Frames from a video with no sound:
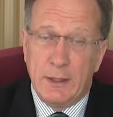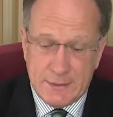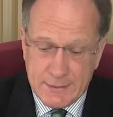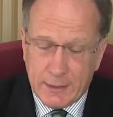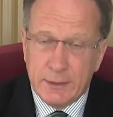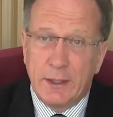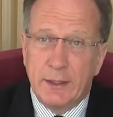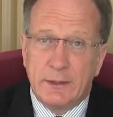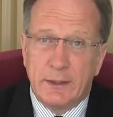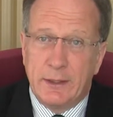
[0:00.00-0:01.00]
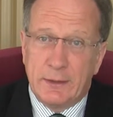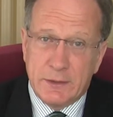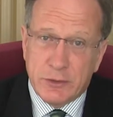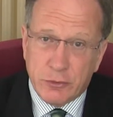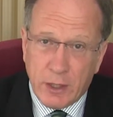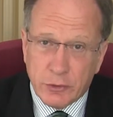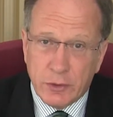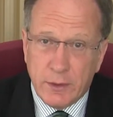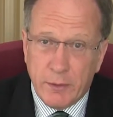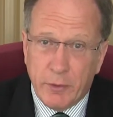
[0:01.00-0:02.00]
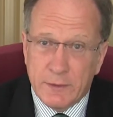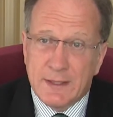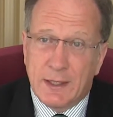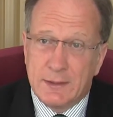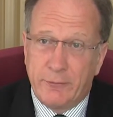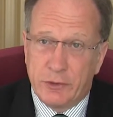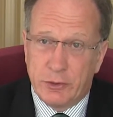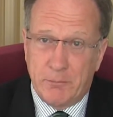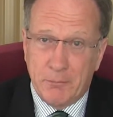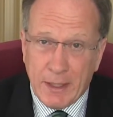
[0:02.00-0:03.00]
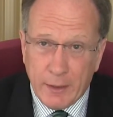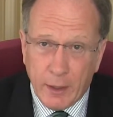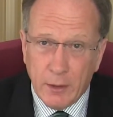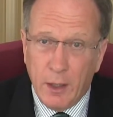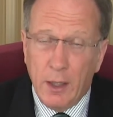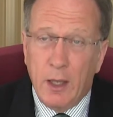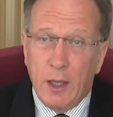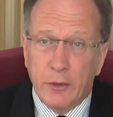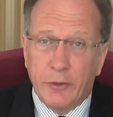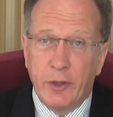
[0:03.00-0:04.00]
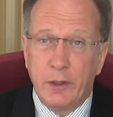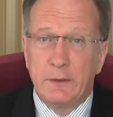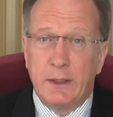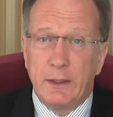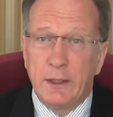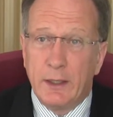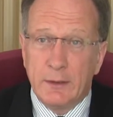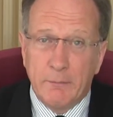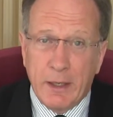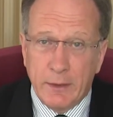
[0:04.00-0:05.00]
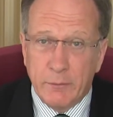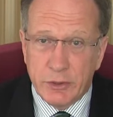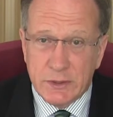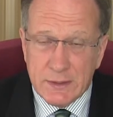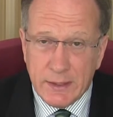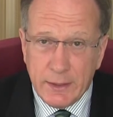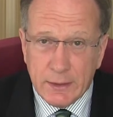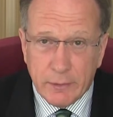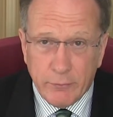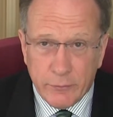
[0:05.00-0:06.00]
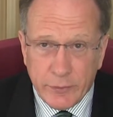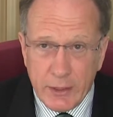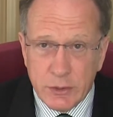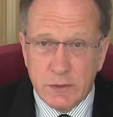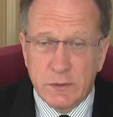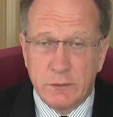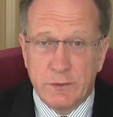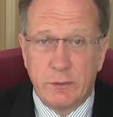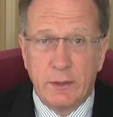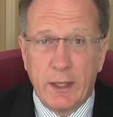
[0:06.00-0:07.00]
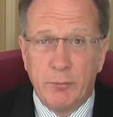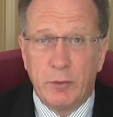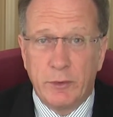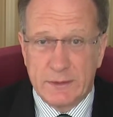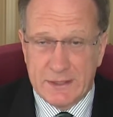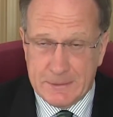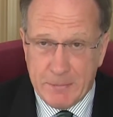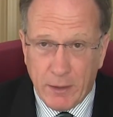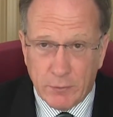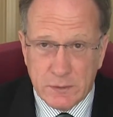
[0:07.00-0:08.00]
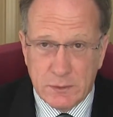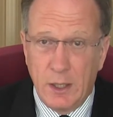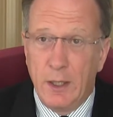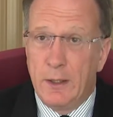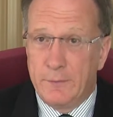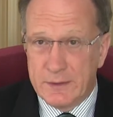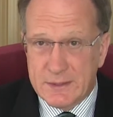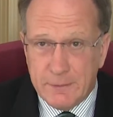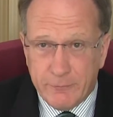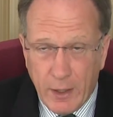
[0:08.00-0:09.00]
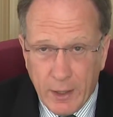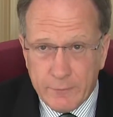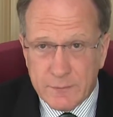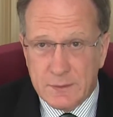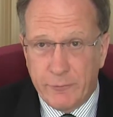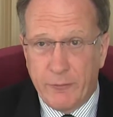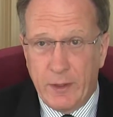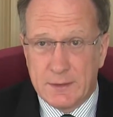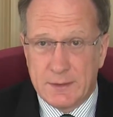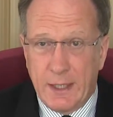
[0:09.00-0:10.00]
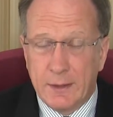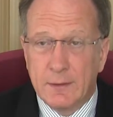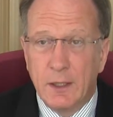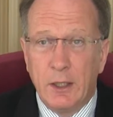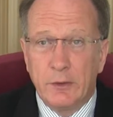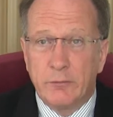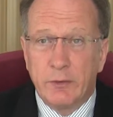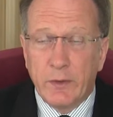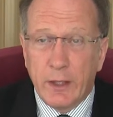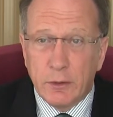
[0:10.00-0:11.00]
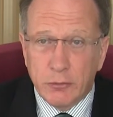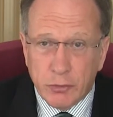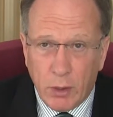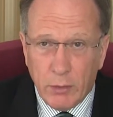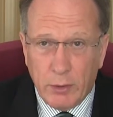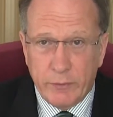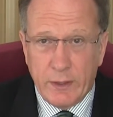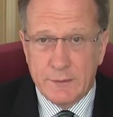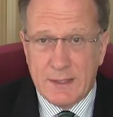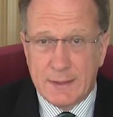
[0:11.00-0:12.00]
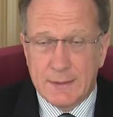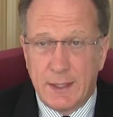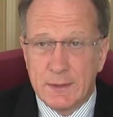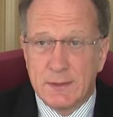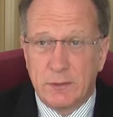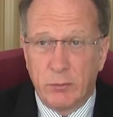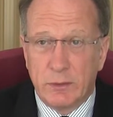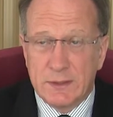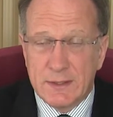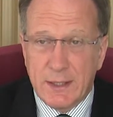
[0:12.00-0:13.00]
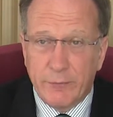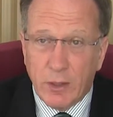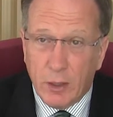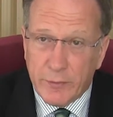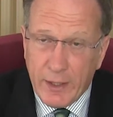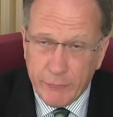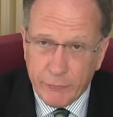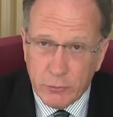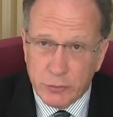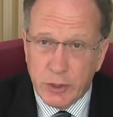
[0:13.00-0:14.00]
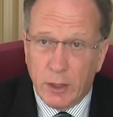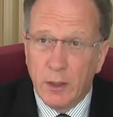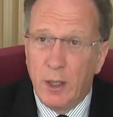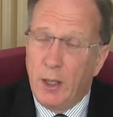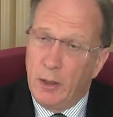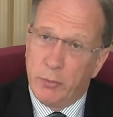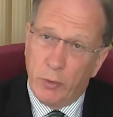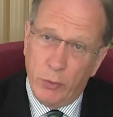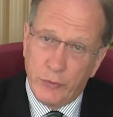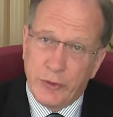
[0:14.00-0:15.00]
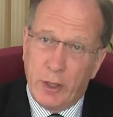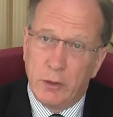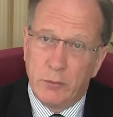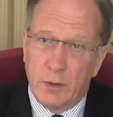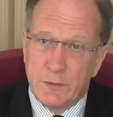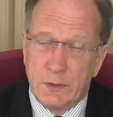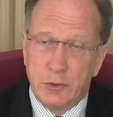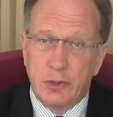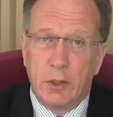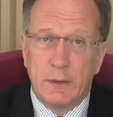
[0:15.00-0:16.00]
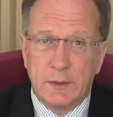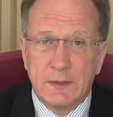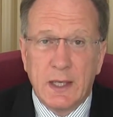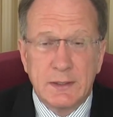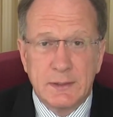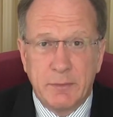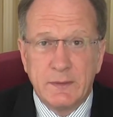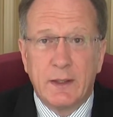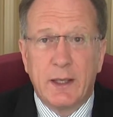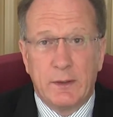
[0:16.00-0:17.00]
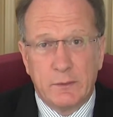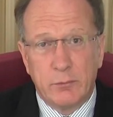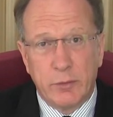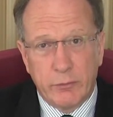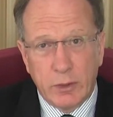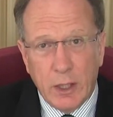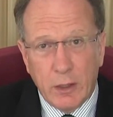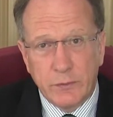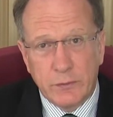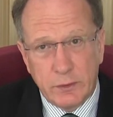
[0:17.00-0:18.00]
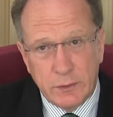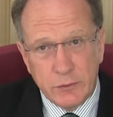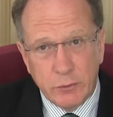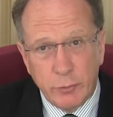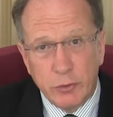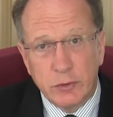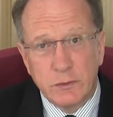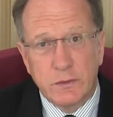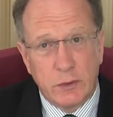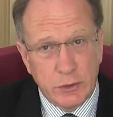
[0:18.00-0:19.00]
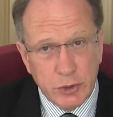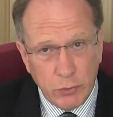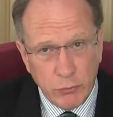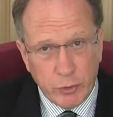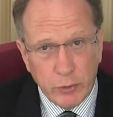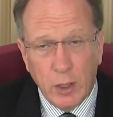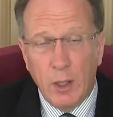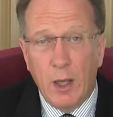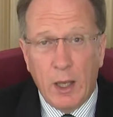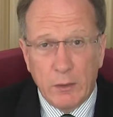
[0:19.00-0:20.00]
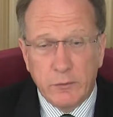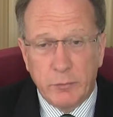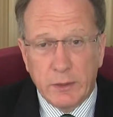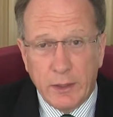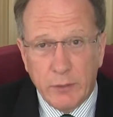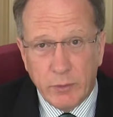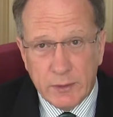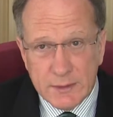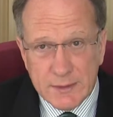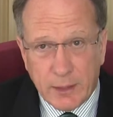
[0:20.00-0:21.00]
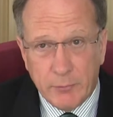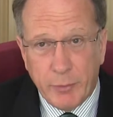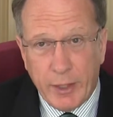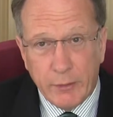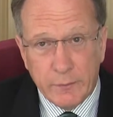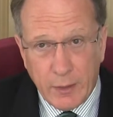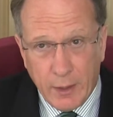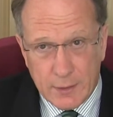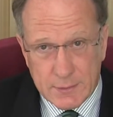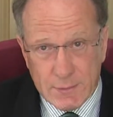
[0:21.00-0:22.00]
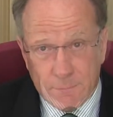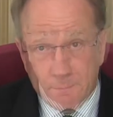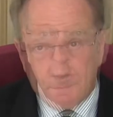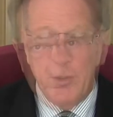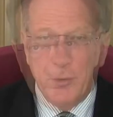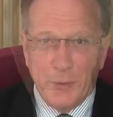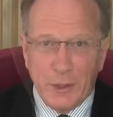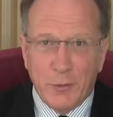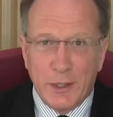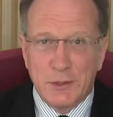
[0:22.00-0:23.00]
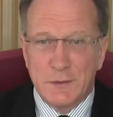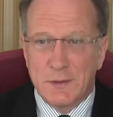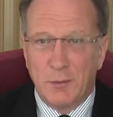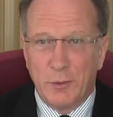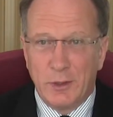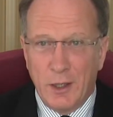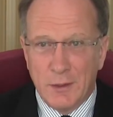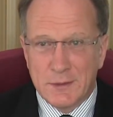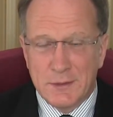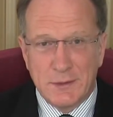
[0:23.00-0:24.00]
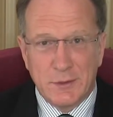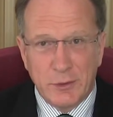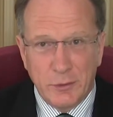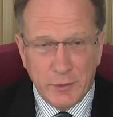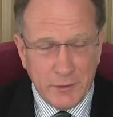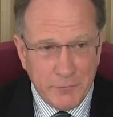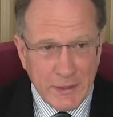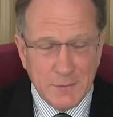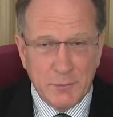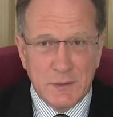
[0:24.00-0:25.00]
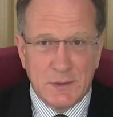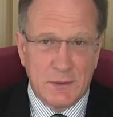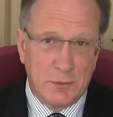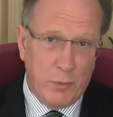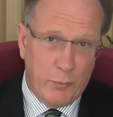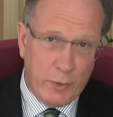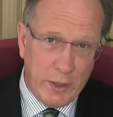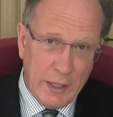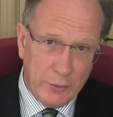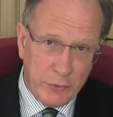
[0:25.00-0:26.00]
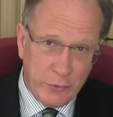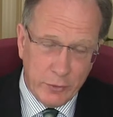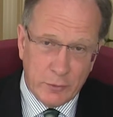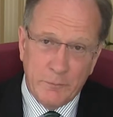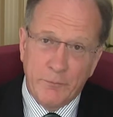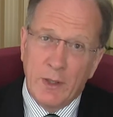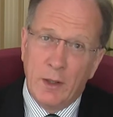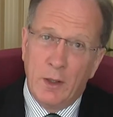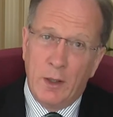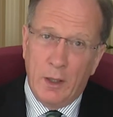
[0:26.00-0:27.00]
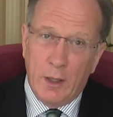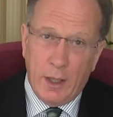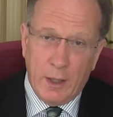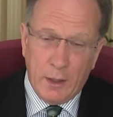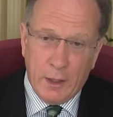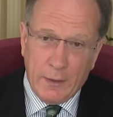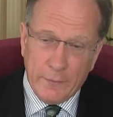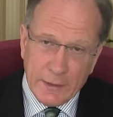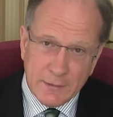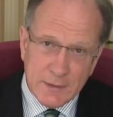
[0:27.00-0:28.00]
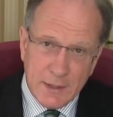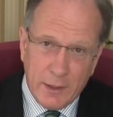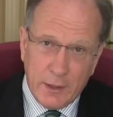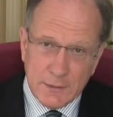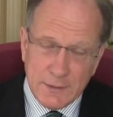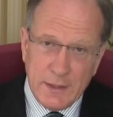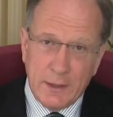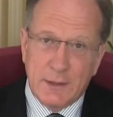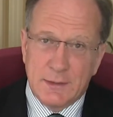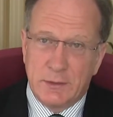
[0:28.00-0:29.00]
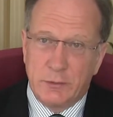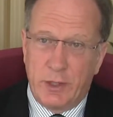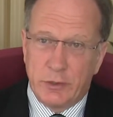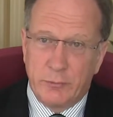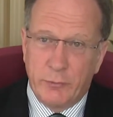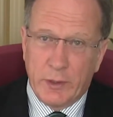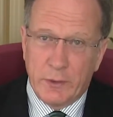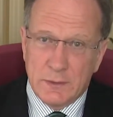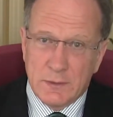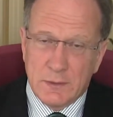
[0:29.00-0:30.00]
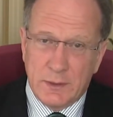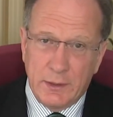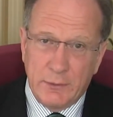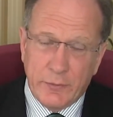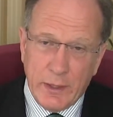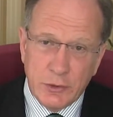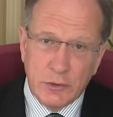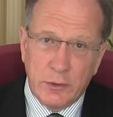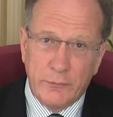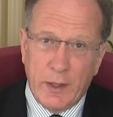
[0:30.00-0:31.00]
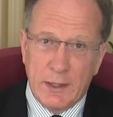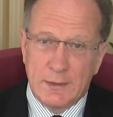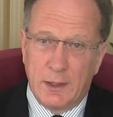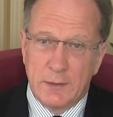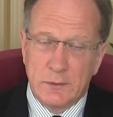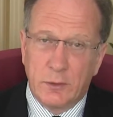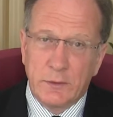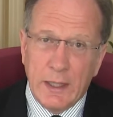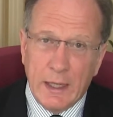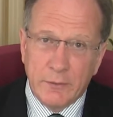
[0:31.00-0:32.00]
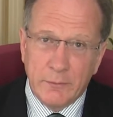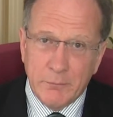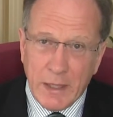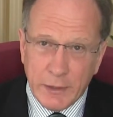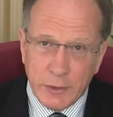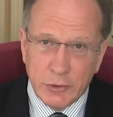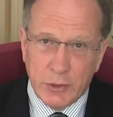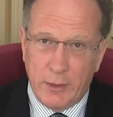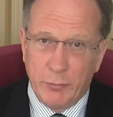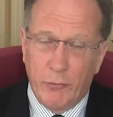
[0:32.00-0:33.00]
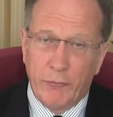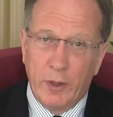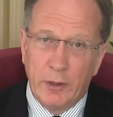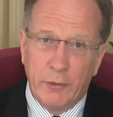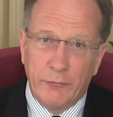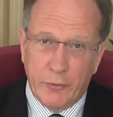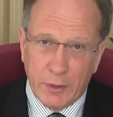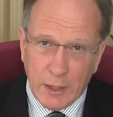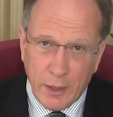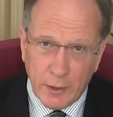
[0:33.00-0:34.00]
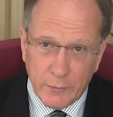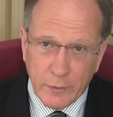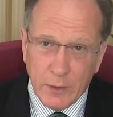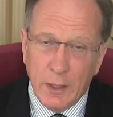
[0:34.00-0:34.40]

Secondly, that it is structured in the most tax efficient manner. And thirdly, in a manner which is legally advantageous, so as to enable the spouse that survives the first death to retain control over those assets in order to safeguard their future, but also whilst ensuring the tax is mitigated with regards to distributions to the children, ultimately when the second parent dies. One of the big questions that we're asked is to do with investments, as to what we're allowed to do. And that is it's a delicate situation, because the financial advisor is not allowed to manage a portfolio for a client.